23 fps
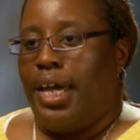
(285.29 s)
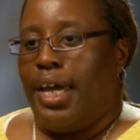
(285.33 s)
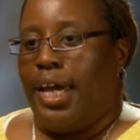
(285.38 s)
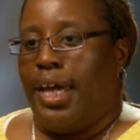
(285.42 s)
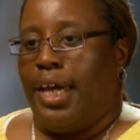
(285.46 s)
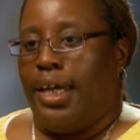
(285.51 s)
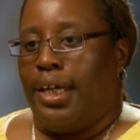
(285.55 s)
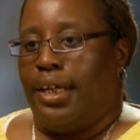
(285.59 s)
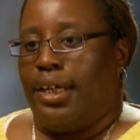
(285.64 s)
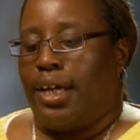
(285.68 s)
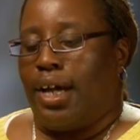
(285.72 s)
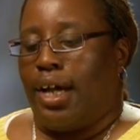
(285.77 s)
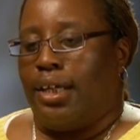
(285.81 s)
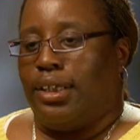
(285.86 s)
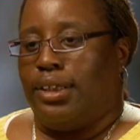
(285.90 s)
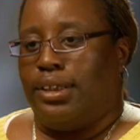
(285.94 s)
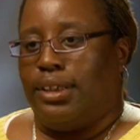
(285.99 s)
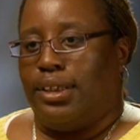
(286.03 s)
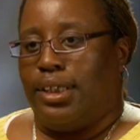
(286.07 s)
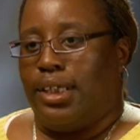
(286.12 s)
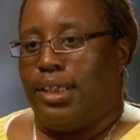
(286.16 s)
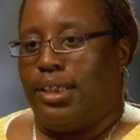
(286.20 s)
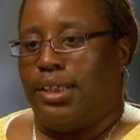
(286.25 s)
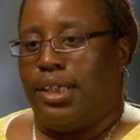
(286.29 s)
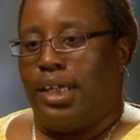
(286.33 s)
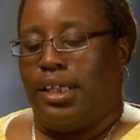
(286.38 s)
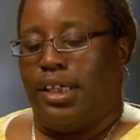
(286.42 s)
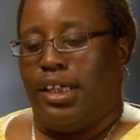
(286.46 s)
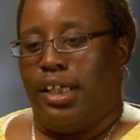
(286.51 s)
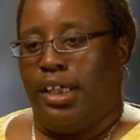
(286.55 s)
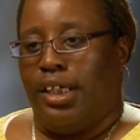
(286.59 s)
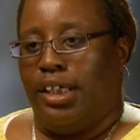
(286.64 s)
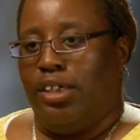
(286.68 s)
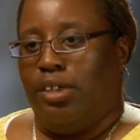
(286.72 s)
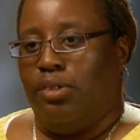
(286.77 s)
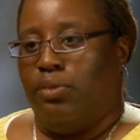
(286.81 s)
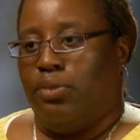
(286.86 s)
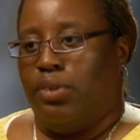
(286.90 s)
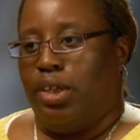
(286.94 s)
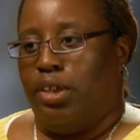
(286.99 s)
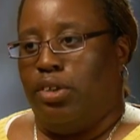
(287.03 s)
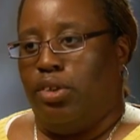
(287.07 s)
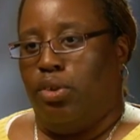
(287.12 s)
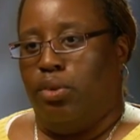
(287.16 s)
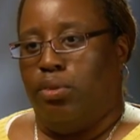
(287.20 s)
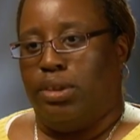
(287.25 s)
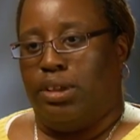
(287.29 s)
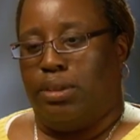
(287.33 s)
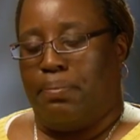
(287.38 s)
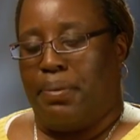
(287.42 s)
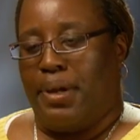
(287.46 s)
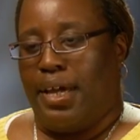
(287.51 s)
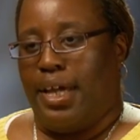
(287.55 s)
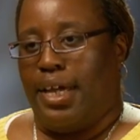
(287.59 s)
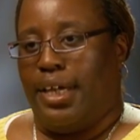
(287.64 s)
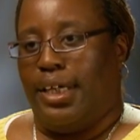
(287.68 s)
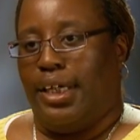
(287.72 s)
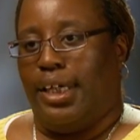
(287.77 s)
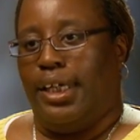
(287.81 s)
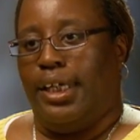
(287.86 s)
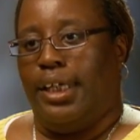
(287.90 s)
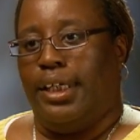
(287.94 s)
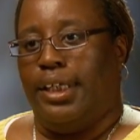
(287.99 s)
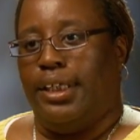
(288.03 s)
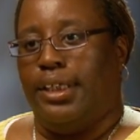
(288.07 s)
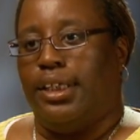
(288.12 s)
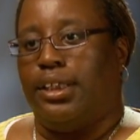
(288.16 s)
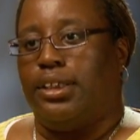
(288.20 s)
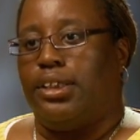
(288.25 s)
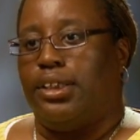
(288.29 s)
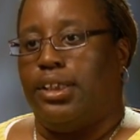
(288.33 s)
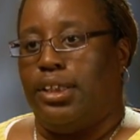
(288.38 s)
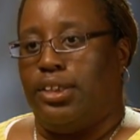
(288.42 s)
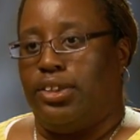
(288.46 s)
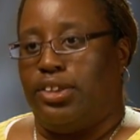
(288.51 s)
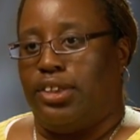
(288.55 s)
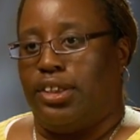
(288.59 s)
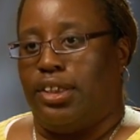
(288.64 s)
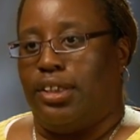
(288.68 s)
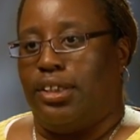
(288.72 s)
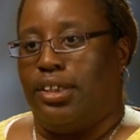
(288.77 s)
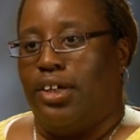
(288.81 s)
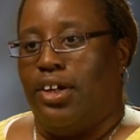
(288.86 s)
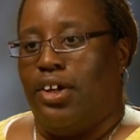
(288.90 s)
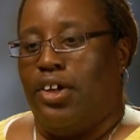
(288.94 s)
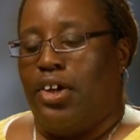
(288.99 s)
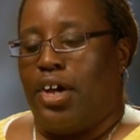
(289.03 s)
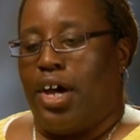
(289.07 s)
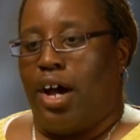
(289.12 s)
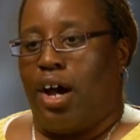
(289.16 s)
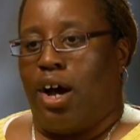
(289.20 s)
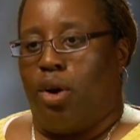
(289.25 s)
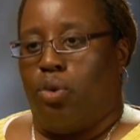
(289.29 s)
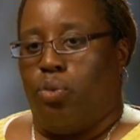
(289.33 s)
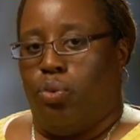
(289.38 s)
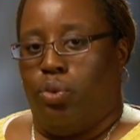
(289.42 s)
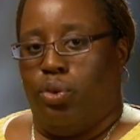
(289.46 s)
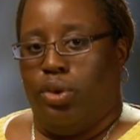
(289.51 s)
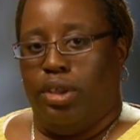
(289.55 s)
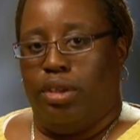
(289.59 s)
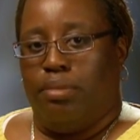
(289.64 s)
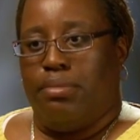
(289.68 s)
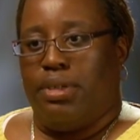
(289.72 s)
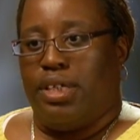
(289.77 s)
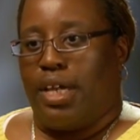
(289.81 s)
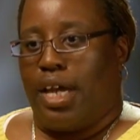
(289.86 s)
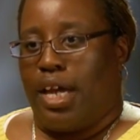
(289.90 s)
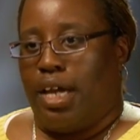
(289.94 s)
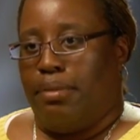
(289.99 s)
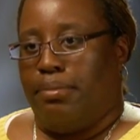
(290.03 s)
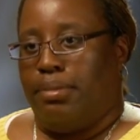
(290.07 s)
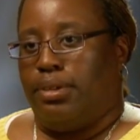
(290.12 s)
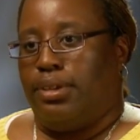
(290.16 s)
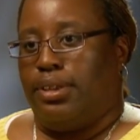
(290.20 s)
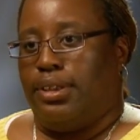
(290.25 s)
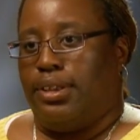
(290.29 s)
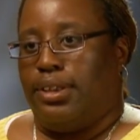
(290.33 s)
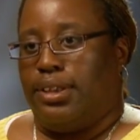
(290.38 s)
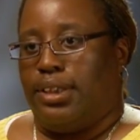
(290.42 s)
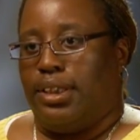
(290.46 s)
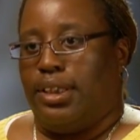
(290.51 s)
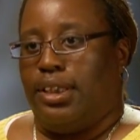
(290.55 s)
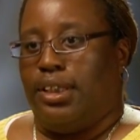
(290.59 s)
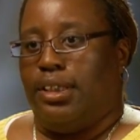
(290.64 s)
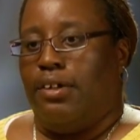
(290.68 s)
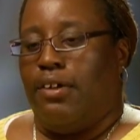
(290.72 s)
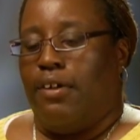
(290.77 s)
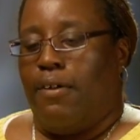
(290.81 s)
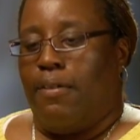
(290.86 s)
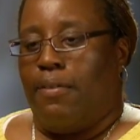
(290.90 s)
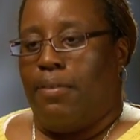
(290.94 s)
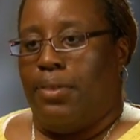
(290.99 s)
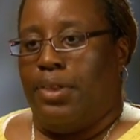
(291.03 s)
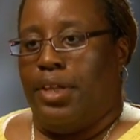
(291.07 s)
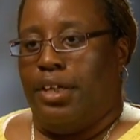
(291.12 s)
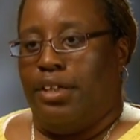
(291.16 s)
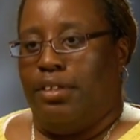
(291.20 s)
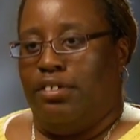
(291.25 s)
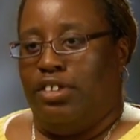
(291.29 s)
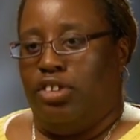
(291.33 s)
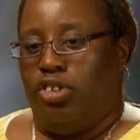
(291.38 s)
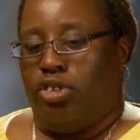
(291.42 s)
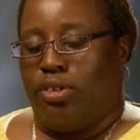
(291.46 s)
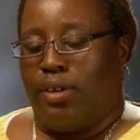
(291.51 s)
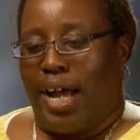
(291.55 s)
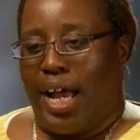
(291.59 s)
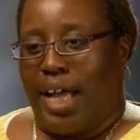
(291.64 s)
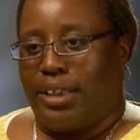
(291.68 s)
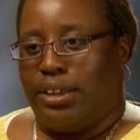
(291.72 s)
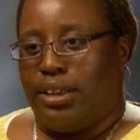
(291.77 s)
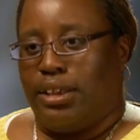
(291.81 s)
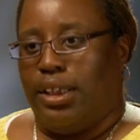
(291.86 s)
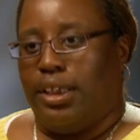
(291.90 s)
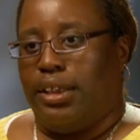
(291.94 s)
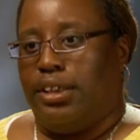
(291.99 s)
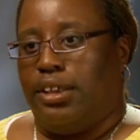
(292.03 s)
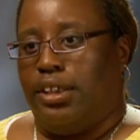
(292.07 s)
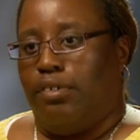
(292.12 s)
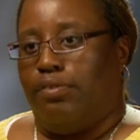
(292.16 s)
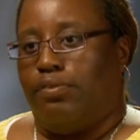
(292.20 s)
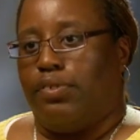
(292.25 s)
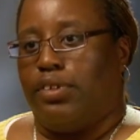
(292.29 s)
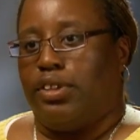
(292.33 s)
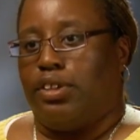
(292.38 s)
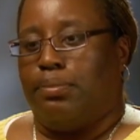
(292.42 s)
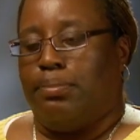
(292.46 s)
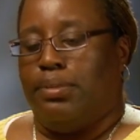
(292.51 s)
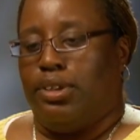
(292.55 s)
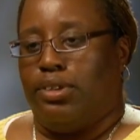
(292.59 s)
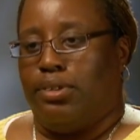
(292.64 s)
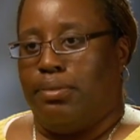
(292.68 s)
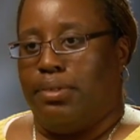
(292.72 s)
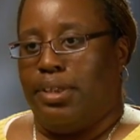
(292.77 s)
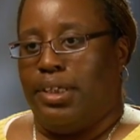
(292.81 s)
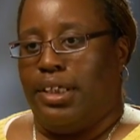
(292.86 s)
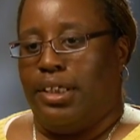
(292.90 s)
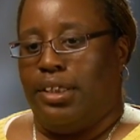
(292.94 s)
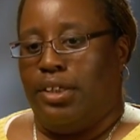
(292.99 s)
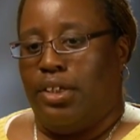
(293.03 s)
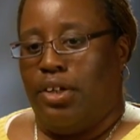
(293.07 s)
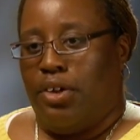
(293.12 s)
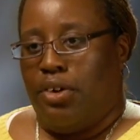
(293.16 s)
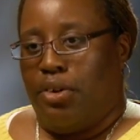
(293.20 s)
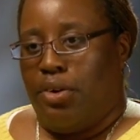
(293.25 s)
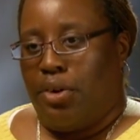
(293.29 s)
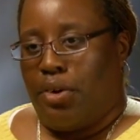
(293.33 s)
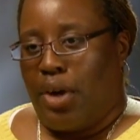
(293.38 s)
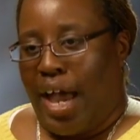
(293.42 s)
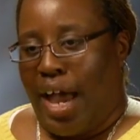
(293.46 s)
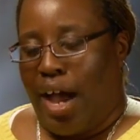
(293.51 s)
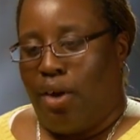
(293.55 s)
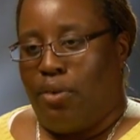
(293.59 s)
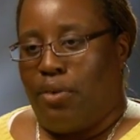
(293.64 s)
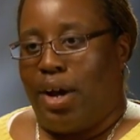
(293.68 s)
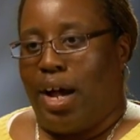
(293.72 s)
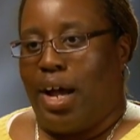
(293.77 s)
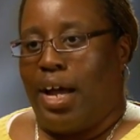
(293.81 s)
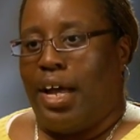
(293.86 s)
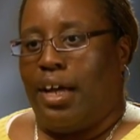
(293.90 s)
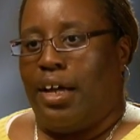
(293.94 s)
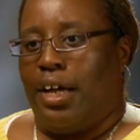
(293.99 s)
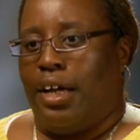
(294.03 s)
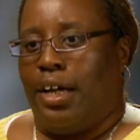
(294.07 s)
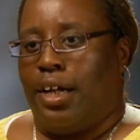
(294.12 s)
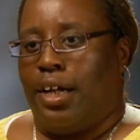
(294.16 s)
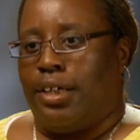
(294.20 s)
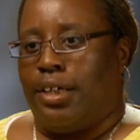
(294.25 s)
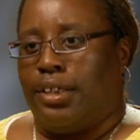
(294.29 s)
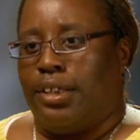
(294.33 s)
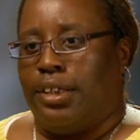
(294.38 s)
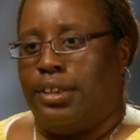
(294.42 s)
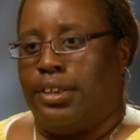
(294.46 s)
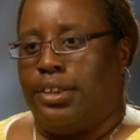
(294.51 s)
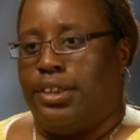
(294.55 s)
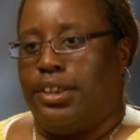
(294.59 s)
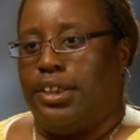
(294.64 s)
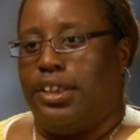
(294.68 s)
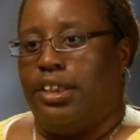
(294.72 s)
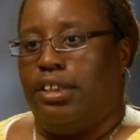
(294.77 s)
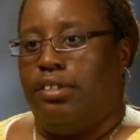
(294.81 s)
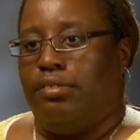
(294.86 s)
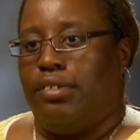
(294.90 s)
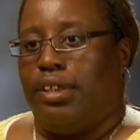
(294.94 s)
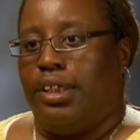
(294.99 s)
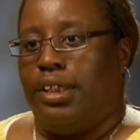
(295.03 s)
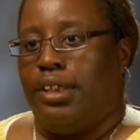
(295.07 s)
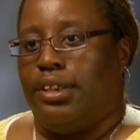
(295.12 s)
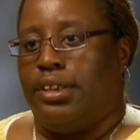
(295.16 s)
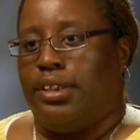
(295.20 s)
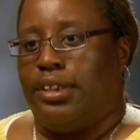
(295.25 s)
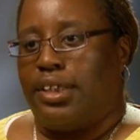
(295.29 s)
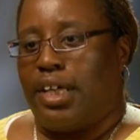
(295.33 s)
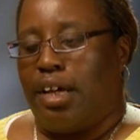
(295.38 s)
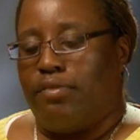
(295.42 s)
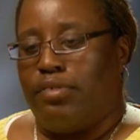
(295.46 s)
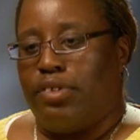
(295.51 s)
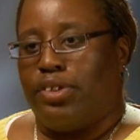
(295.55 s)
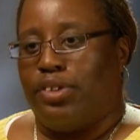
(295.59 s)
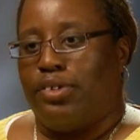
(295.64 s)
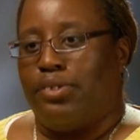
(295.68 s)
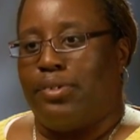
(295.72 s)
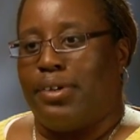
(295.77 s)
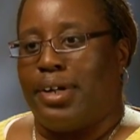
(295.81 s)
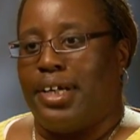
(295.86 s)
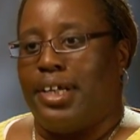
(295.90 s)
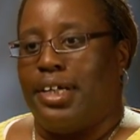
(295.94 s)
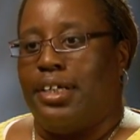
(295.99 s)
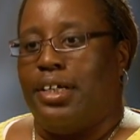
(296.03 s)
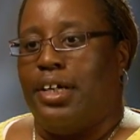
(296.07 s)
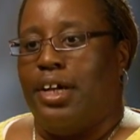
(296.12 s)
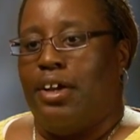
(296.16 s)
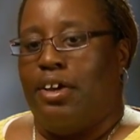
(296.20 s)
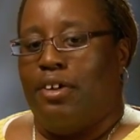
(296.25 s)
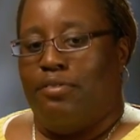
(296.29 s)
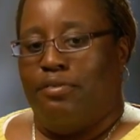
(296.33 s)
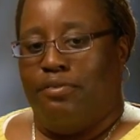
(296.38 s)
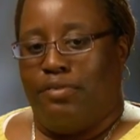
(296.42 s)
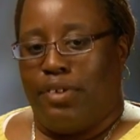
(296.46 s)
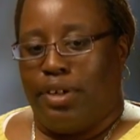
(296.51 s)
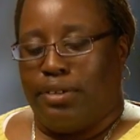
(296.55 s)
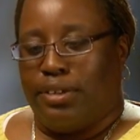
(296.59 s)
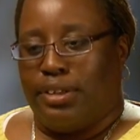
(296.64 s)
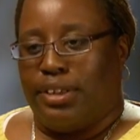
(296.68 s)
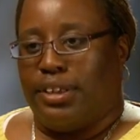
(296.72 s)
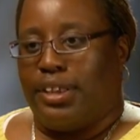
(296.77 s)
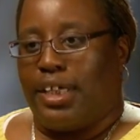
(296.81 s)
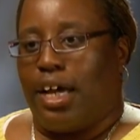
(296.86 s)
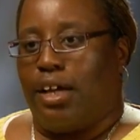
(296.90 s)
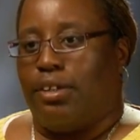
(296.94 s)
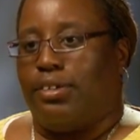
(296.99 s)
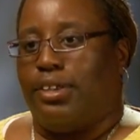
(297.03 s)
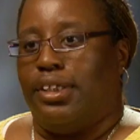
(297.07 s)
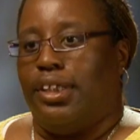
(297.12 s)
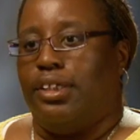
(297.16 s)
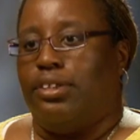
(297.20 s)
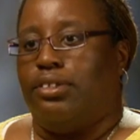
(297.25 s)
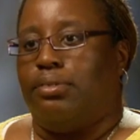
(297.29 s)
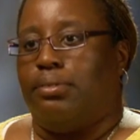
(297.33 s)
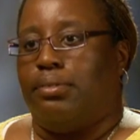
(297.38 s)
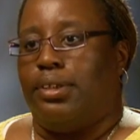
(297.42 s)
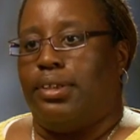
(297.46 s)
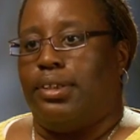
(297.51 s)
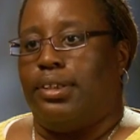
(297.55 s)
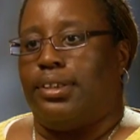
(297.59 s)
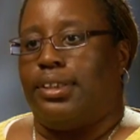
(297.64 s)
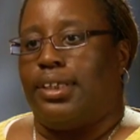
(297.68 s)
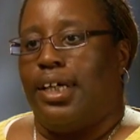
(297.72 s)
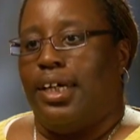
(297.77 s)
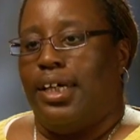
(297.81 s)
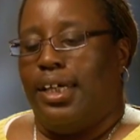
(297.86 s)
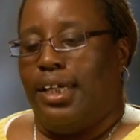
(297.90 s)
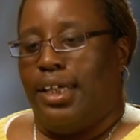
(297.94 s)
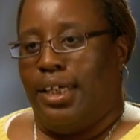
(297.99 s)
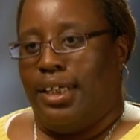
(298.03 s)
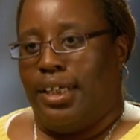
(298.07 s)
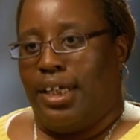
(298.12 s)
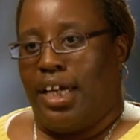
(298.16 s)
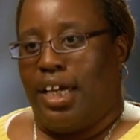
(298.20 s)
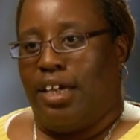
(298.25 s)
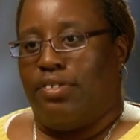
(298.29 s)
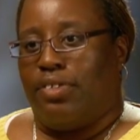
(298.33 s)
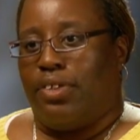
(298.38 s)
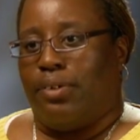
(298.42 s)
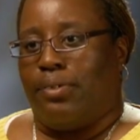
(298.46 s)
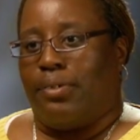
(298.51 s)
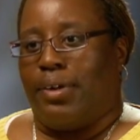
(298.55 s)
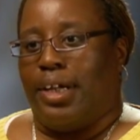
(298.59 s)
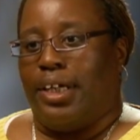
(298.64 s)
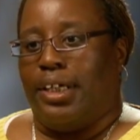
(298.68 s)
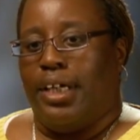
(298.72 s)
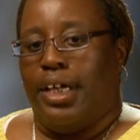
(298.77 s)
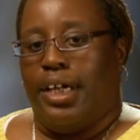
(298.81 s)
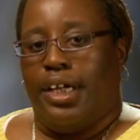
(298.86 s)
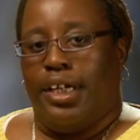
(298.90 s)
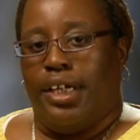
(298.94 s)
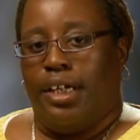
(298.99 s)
And I said that anyone who was paying any attention would be able to see the drastic difference between how I achieved in 7th grade versus how things was in 8th grade.